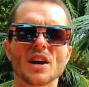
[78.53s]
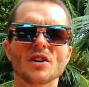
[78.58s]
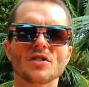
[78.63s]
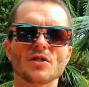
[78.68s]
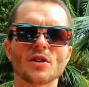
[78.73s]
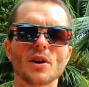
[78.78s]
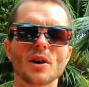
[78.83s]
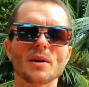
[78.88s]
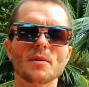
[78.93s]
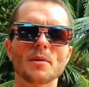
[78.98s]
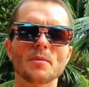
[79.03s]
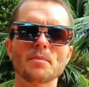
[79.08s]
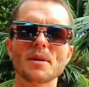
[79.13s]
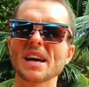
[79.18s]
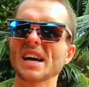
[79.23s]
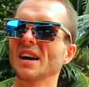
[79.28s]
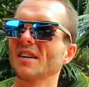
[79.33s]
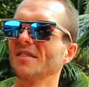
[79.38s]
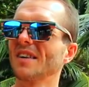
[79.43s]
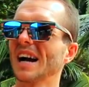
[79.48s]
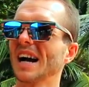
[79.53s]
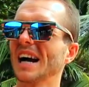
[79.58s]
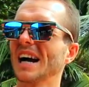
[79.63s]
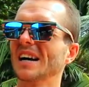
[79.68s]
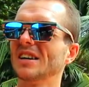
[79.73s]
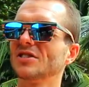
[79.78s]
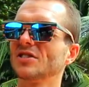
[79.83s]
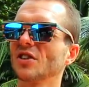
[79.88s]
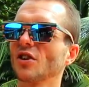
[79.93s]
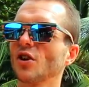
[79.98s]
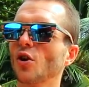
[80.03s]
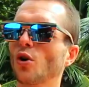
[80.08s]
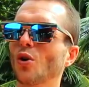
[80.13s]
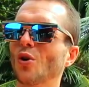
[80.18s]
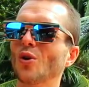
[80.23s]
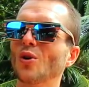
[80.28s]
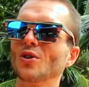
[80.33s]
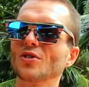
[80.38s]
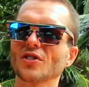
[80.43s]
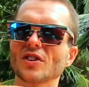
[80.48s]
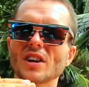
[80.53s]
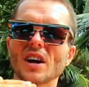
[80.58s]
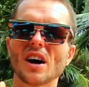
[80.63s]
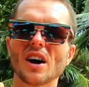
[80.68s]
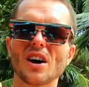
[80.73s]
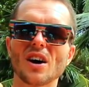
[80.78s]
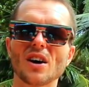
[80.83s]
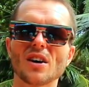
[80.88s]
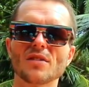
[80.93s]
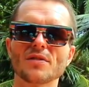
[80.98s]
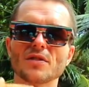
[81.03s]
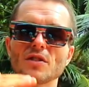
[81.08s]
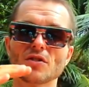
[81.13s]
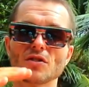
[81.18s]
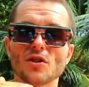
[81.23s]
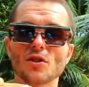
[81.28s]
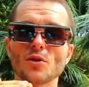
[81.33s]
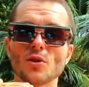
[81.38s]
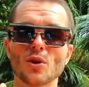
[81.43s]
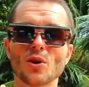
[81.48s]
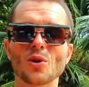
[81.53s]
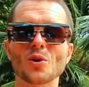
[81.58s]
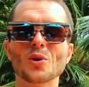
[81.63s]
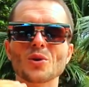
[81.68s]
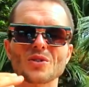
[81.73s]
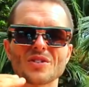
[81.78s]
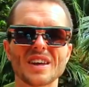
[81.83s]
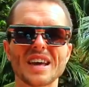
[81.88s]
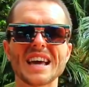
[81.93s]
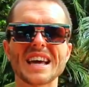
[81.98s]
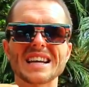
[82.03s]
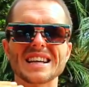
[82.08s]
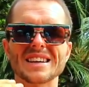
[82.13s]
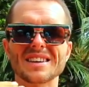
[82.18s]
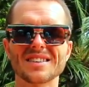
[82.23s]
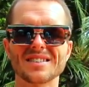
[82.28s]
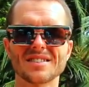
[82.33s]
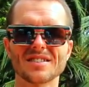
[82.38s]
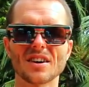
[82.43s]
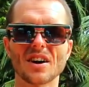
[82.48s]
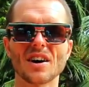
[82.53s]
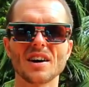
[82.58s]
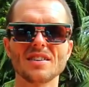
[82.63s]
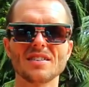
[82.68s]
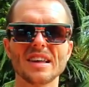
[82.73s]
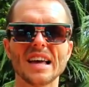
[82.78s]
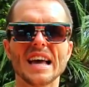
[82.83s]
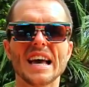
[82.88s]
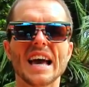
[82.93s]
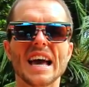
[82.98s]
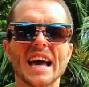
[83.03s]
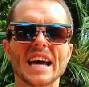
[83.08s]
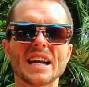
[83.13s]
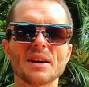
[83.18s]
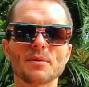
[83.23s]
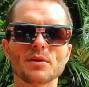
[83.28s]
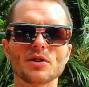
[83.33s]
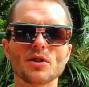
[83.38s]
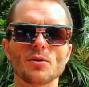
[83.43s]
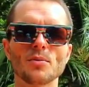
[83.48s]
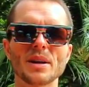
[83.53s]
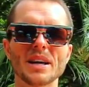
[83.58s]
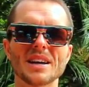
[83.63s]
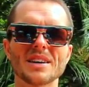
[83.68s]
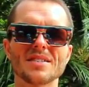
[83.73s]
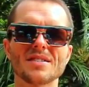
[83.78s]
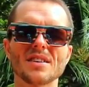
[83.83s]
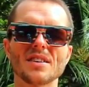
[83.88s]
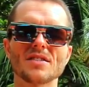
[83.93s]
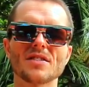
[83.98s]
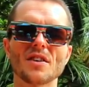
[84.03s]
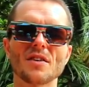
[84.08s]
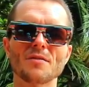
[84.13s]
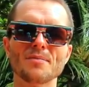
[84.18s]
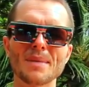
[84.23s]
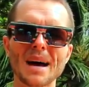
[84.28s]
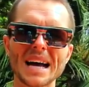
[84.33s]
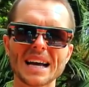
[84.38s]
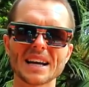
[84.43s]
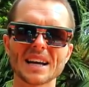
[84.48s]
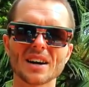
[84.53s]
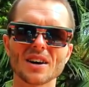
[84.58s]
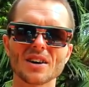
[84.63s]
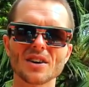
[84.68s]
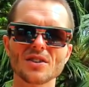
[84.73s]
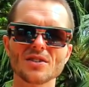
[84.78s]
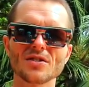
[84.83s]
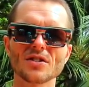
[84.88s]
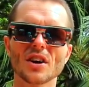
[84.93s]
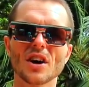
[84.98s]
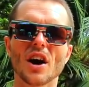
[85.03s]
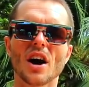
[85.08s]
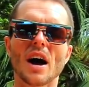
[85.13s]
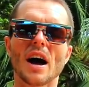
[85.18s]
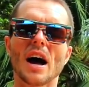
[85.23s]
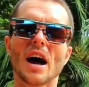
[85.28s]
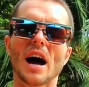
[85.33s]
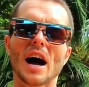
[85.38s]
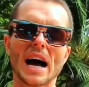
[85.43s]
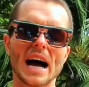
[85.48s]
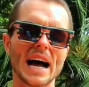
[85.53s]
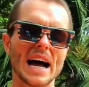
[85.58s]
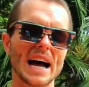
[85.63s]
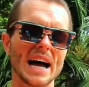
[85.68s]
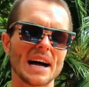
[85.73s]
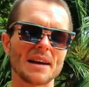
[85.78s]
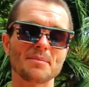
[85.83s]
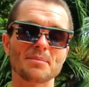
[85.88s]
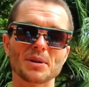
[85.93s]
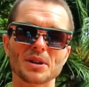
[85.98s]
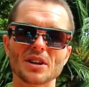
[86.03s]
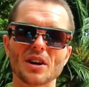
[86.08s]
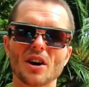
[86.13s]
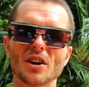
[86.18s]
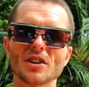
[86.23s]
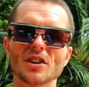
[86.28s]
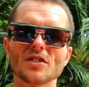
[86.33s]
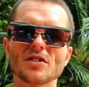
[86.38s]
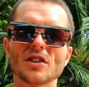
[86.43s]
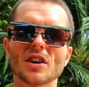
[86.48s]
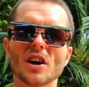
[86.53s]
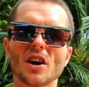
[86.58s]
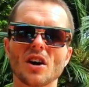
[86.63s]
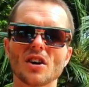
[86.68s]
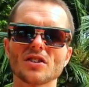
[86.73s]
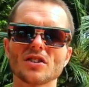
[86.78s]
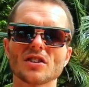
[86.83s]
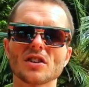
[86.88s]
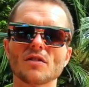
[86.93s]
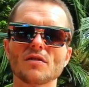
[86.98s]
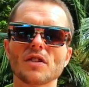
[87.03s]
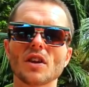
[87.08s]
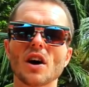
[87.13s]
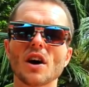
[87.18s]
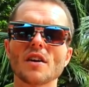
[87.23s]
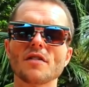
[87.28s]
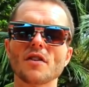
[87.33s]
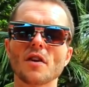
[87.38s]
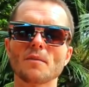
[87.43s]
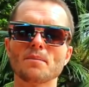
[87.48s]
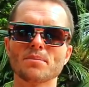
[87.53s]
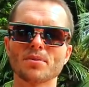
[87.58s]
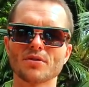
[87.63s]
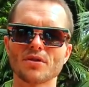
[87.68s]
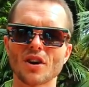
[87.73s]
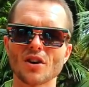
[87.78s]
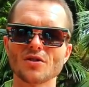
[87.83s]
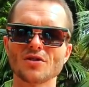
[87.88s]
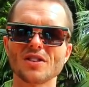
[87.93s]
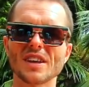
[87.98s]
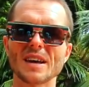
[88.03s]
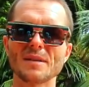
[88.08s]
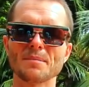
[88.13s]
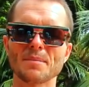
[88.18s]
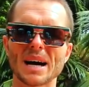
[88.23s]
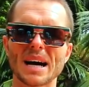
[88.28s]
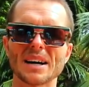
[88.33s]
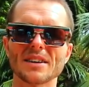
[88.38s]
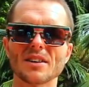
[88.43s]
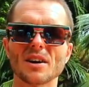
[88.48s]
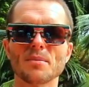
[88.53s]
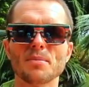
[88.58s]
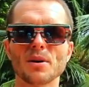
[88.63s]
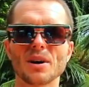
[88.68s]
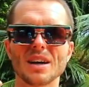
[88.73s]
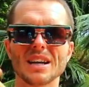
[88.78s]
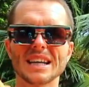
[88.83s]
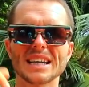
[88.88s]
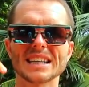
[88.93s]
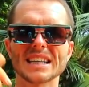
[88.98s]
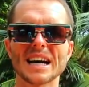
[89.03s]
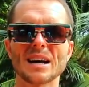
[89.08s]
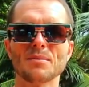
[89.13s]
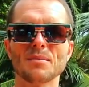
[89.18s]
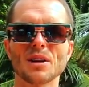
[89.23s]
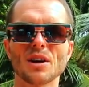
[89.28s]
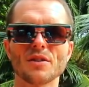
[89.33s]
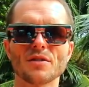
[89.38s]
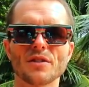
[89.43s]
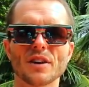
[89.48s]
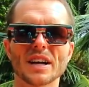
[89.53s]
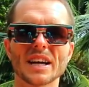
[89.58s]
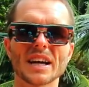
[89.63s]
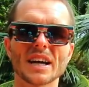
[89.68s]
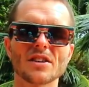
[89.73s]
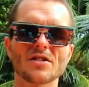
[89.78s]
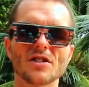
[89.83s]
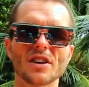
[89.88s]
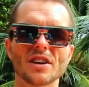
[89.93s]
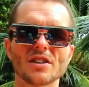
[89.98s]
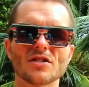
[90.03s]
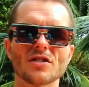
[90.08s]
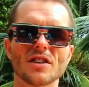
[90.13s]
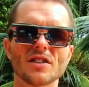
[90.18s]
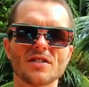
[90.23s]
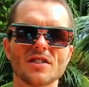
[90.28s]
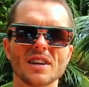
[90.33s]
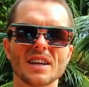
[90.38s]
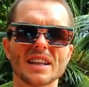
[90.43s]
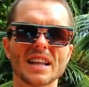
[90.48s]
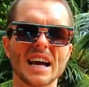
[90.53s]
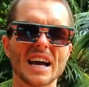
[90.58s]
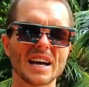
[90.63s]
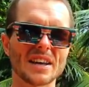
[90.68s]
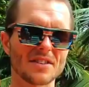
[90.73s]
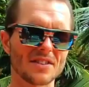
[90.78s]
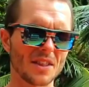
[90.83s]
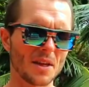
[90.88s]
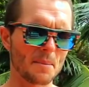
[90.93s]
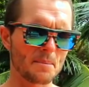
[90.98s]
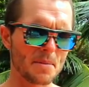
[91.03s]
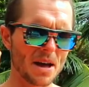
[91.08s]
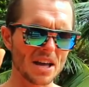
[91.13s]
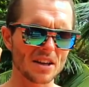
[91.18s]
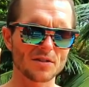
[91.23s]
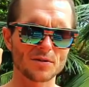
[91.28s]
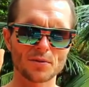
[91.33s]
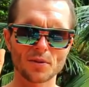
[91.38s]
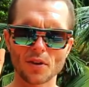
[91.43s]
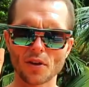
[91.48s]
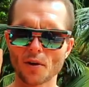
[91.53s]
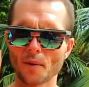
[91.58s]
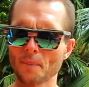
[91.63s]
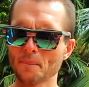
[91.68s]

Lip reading: So it would be around a quart and a half to 2 quarts in size. And it would normally consist of mangoes and bananas, a Garden of Life protein powder. I'll put a link down below for it in case you're interested in that. It's the best